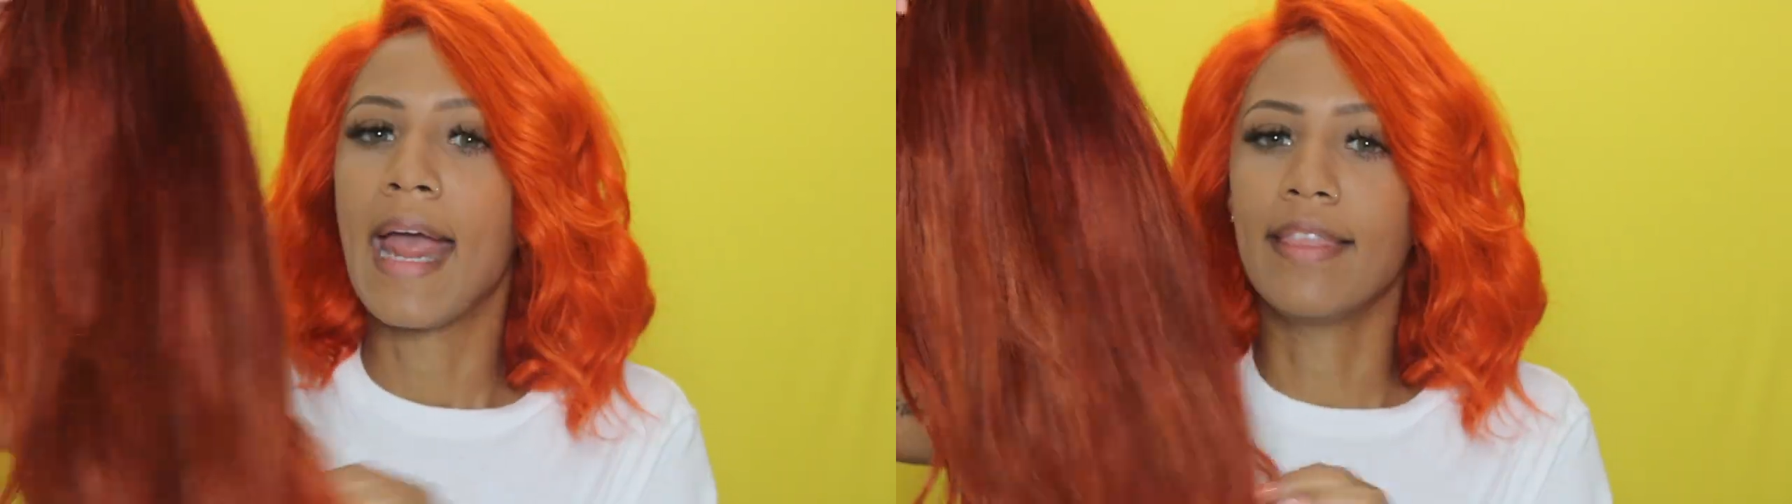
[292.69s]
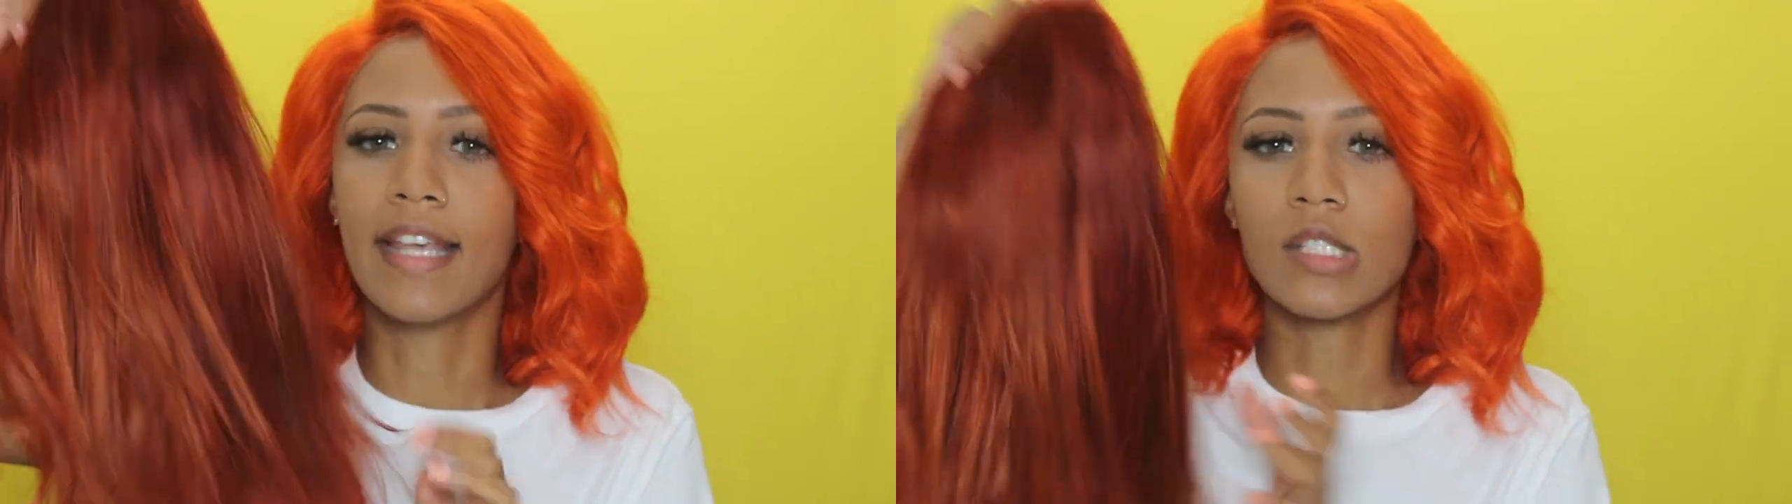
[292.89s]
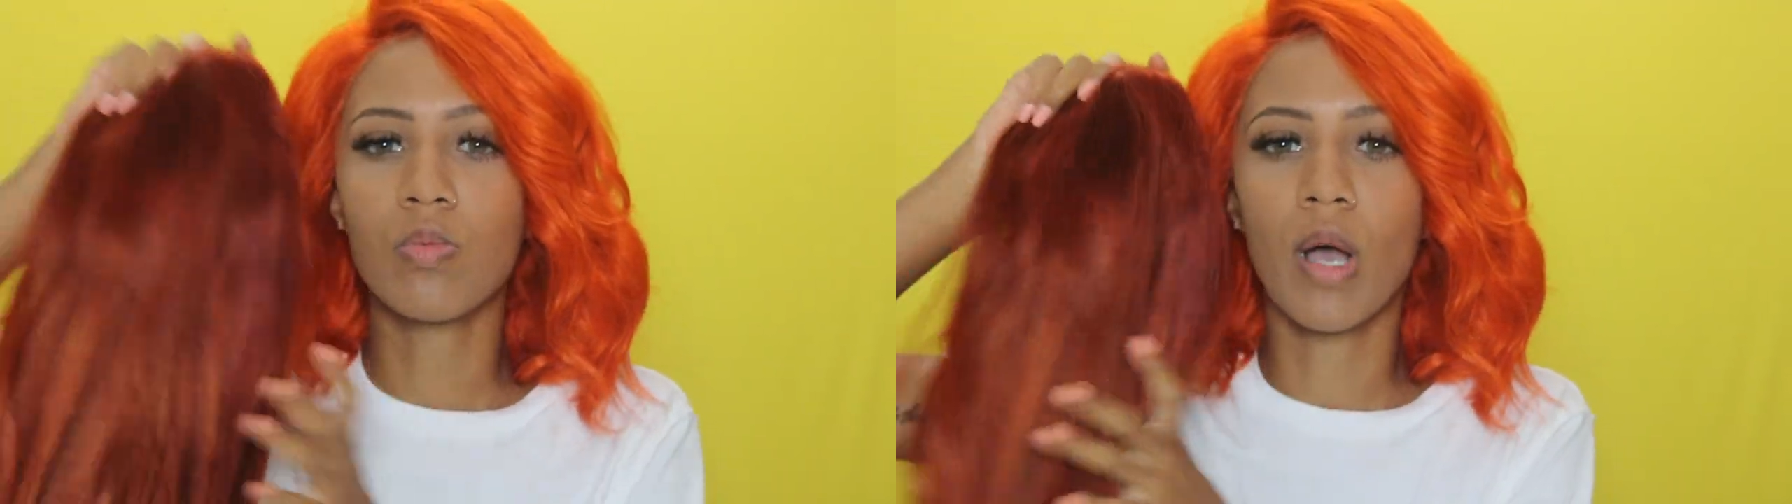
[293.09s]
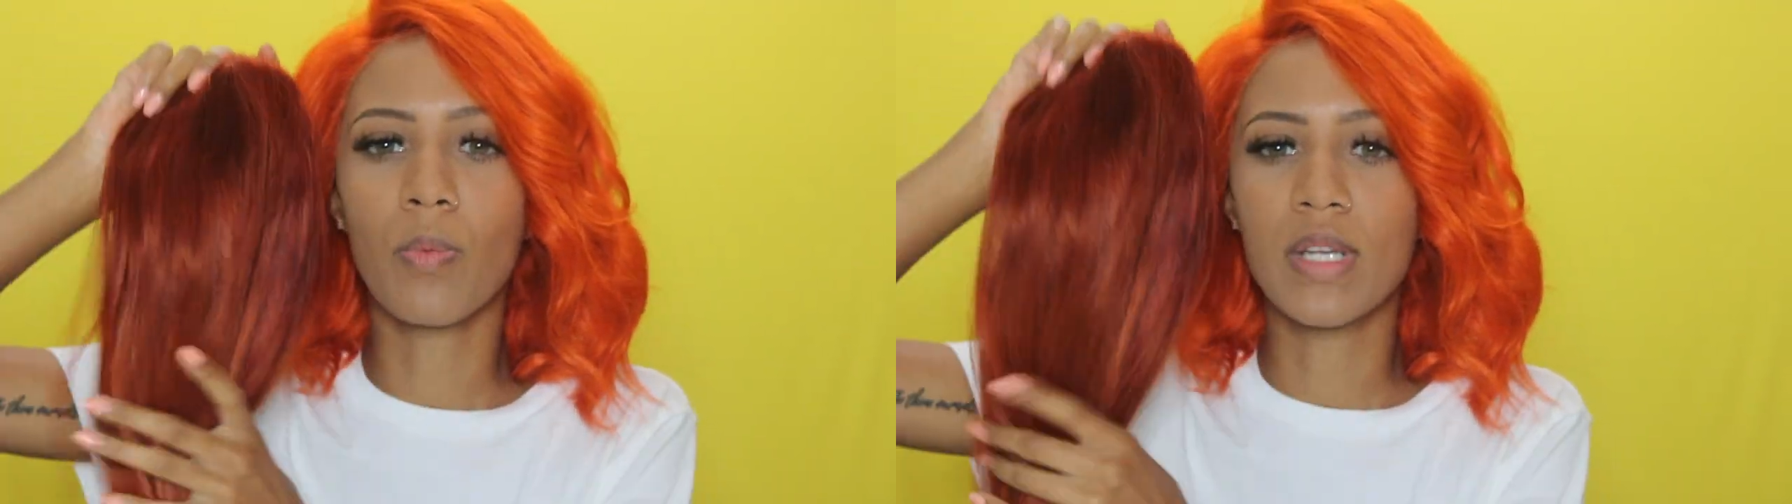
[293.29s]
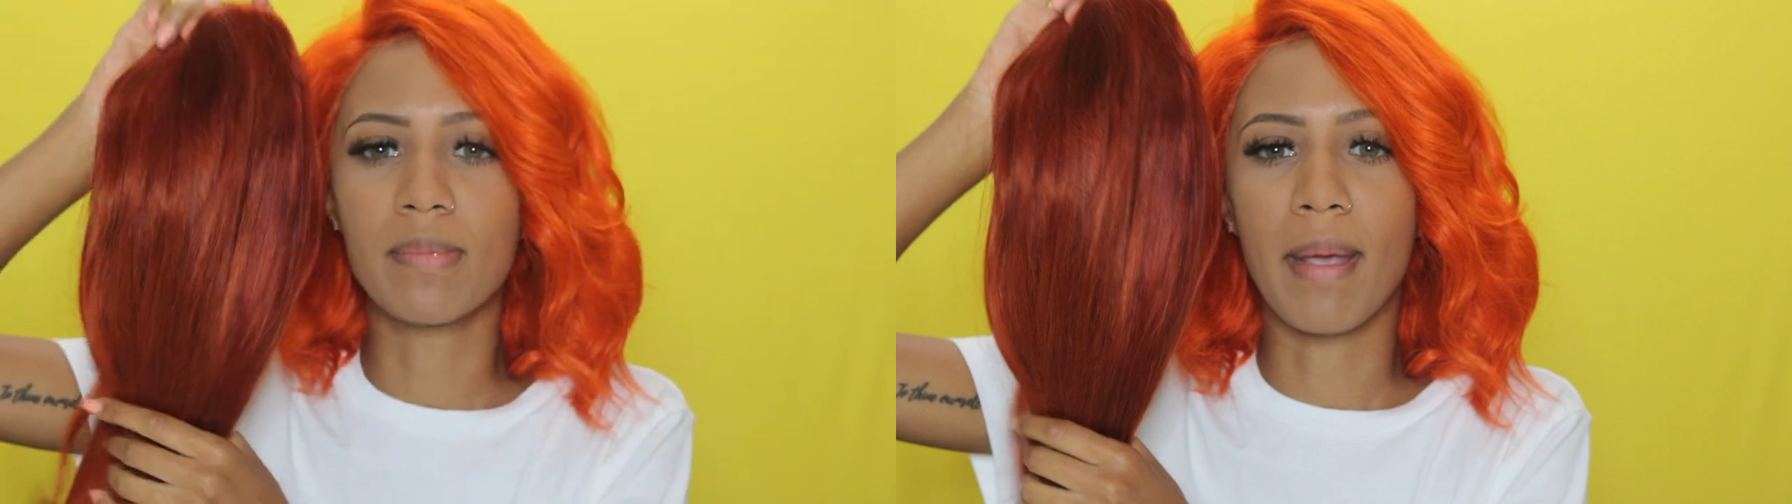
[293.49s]
And this one
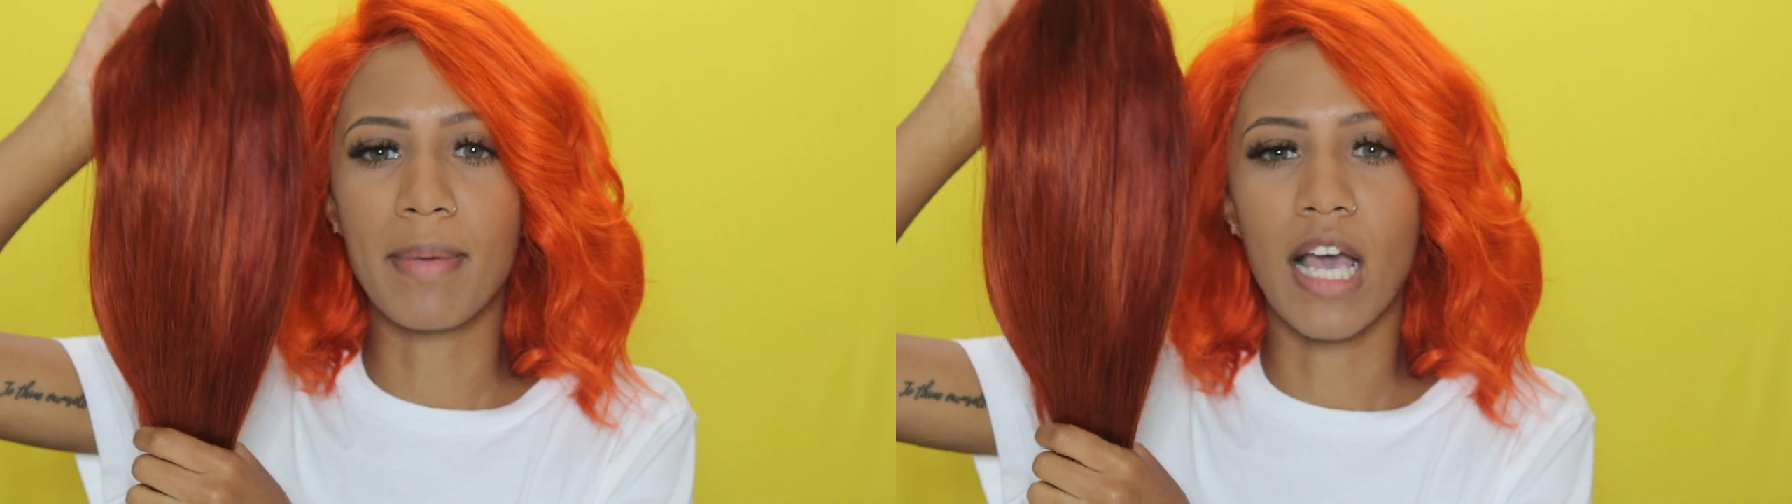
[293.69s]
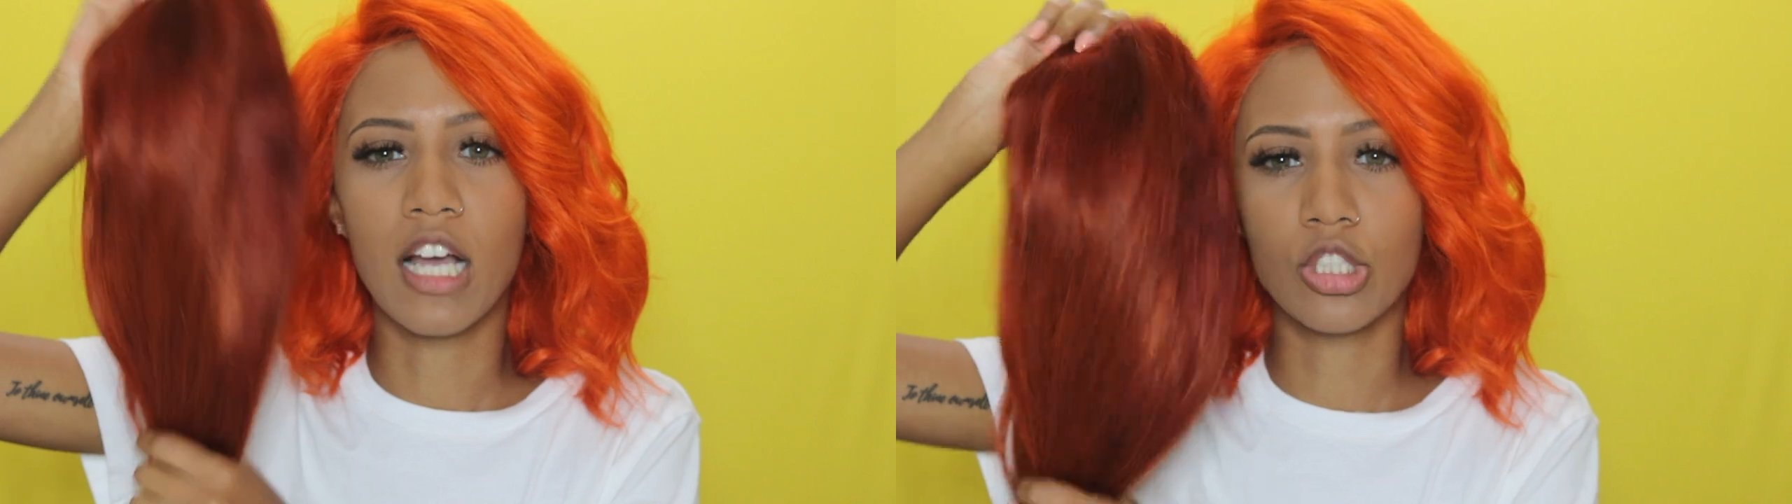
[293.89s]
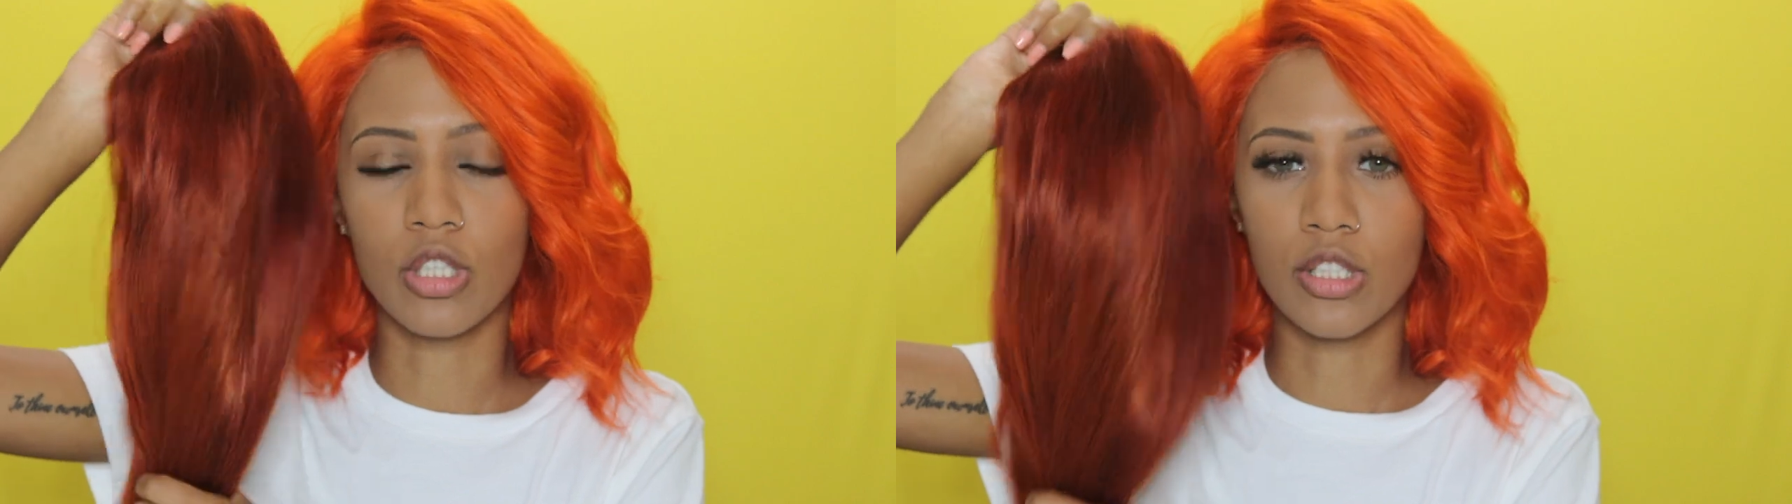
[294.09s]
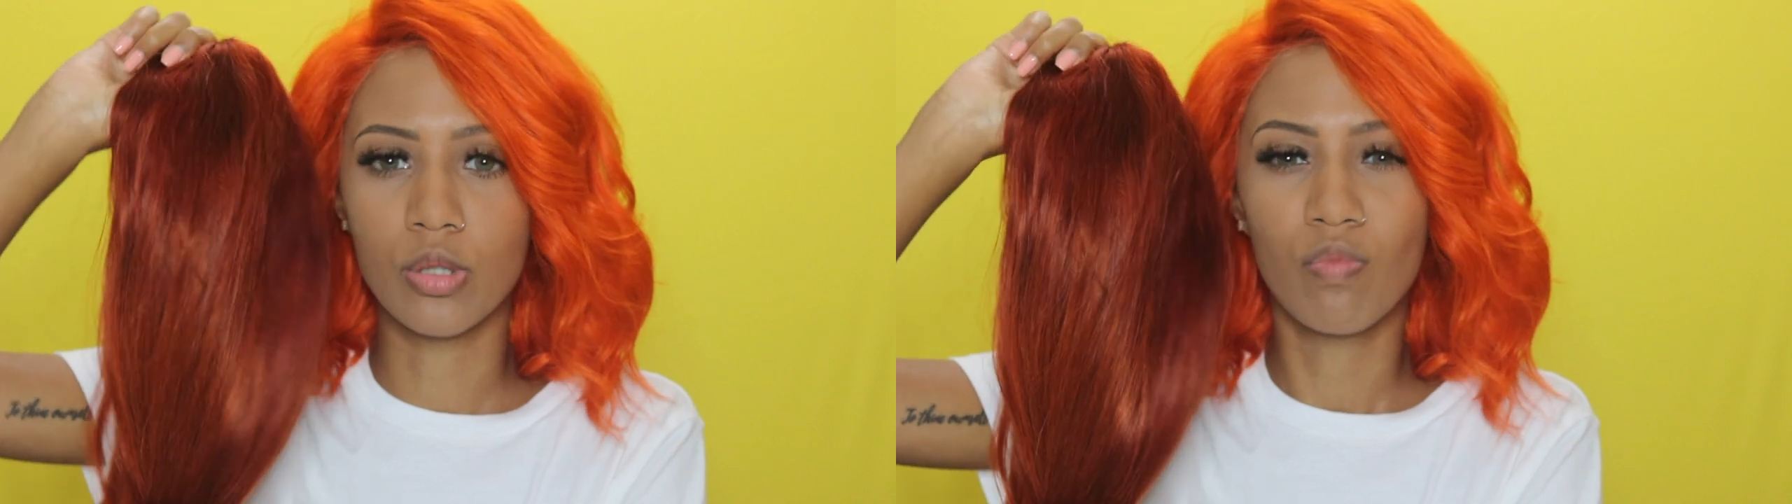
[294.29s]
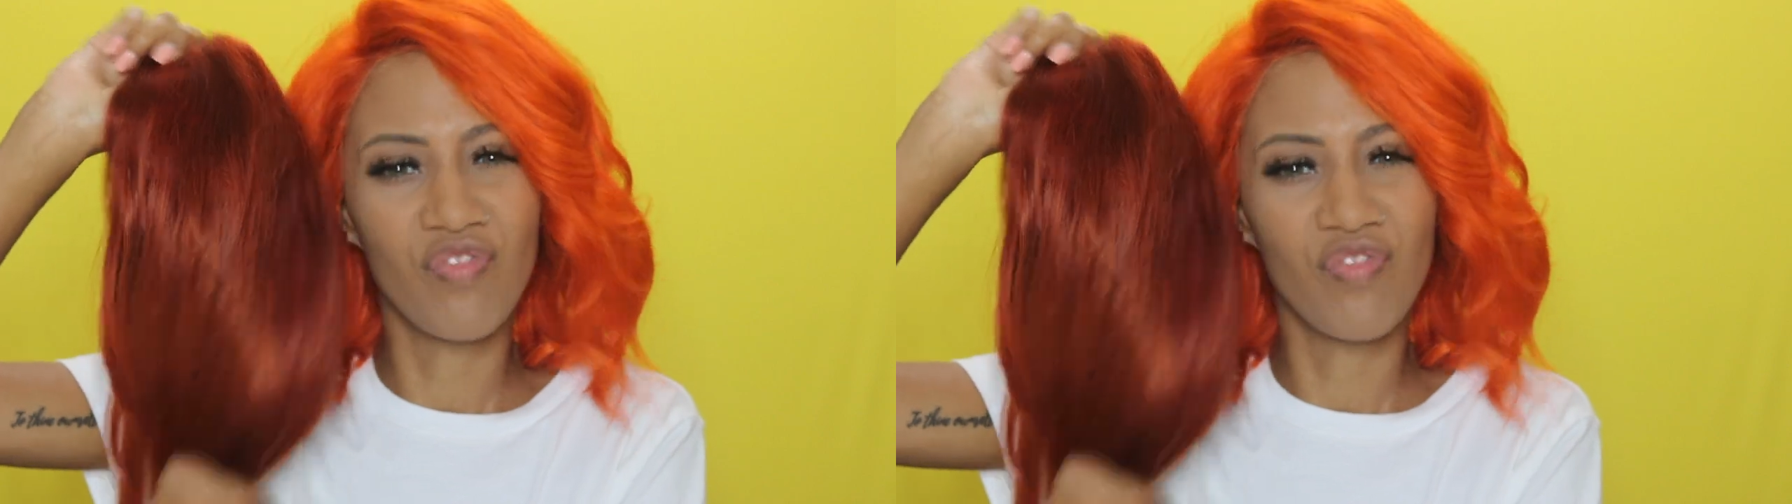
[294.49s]
was maybe 100